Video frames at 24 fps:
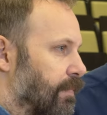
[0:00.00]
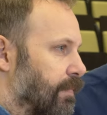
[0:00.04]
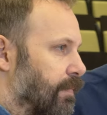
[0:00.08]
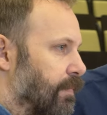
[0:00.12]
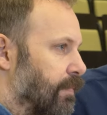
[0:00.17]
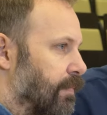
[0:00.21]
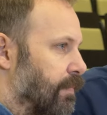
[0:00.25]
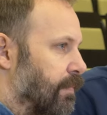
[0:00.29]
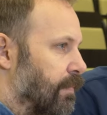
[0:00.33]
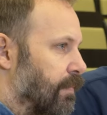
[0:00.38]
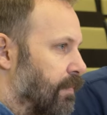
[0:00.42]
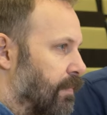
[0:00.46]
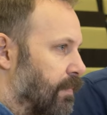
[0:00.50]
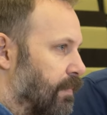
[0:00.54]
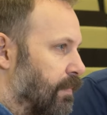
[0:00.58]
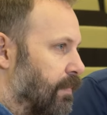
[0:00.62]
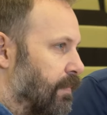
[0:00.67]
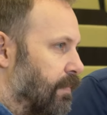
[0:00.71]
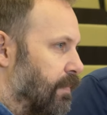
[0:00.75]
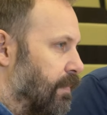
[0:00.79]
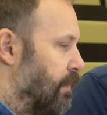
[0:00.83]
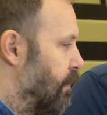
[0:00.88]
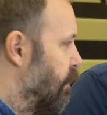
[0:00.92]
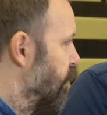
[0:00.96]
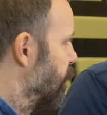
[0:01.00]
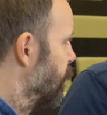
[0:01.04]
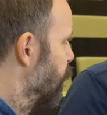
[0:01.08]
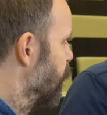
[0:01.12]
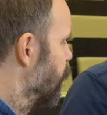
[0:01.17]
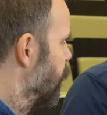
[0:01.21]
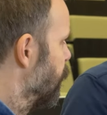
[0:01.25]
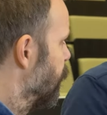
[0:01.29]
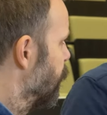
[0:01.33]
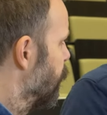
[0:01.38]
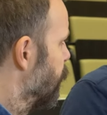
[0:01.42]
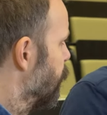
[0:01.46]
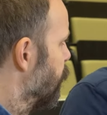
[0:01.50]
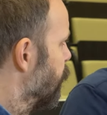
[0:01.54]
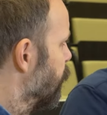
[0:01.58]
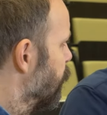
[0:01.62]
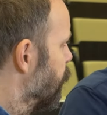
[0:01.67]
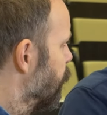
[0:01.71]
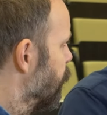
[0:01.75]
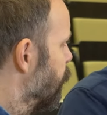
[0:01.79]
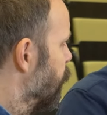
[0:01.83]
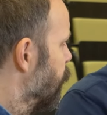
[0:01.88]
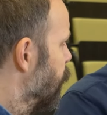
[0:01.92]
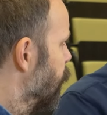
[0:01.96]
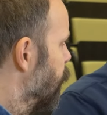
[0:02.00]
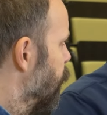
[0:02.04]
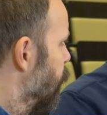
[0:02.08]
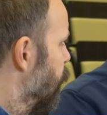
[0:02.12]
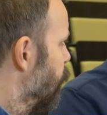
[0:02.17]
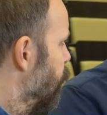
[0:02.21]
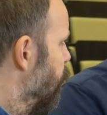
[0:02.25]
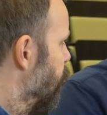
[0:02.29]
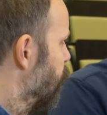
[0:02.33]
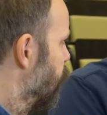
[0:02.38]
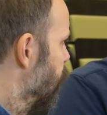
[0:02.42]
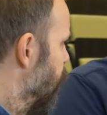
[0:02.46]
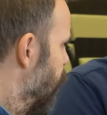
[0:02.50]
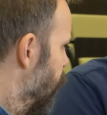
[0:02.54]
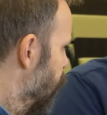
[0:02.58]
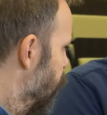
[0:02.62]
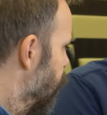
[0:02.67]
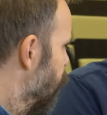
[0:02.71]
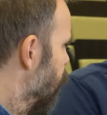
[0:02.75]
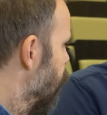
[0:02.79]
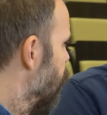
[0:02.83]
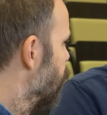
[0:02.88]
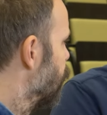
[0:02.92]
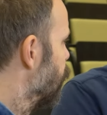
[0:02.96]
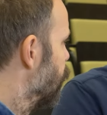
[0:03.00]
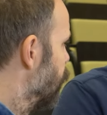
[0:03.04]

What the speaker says: (not speaking)